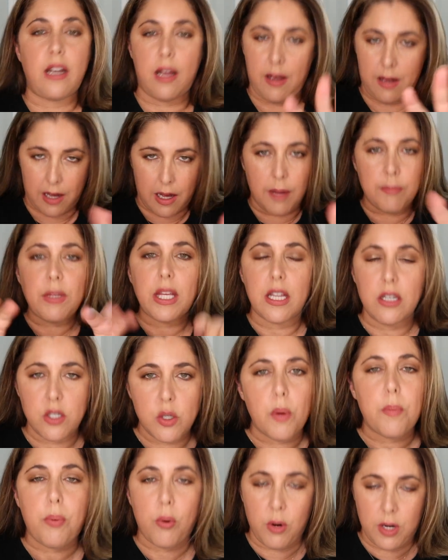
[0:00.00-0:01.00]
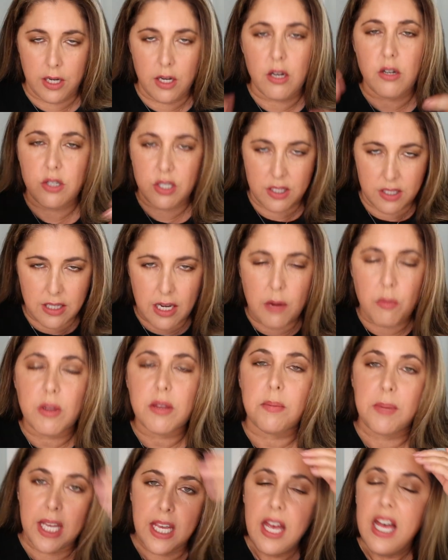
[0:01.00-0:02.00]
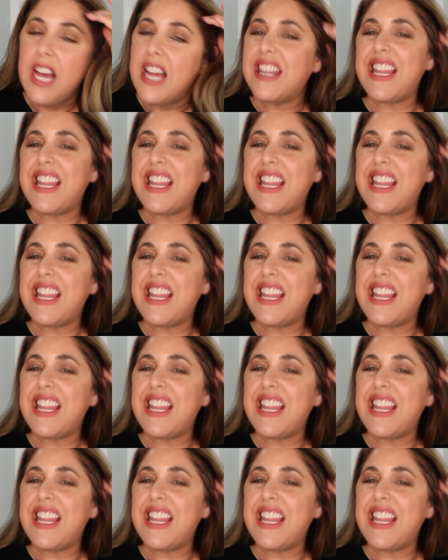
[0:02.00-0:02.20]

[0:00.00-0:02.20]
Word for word: I'm getting to a point here, just stay with me.